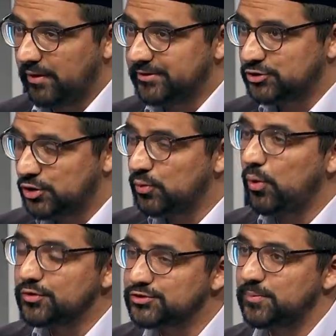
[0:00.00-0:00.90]
whereas you
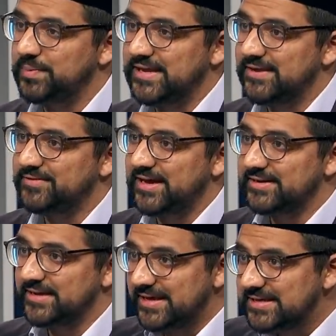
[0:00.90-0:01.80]
also believe
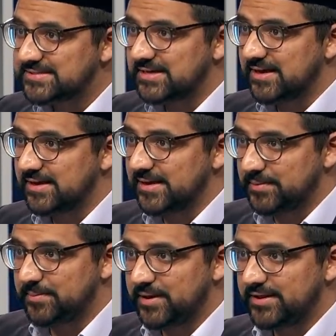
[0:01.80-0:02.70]
that Isa
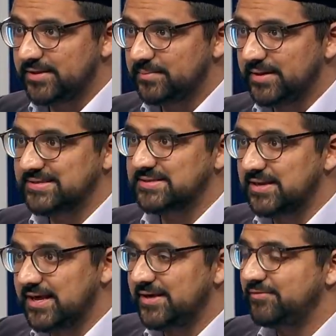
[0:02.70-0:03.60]
ibn Maryam is
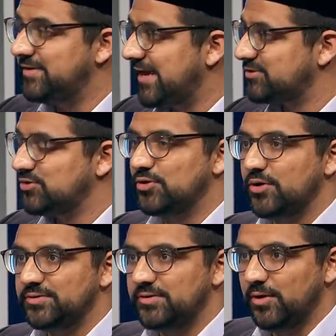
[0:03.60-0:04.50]
alive next to
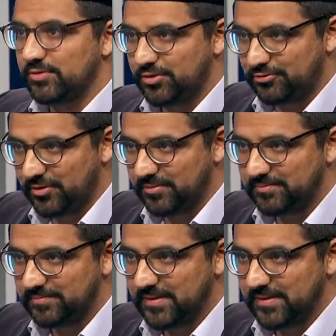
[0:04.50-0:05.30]
God on the throne.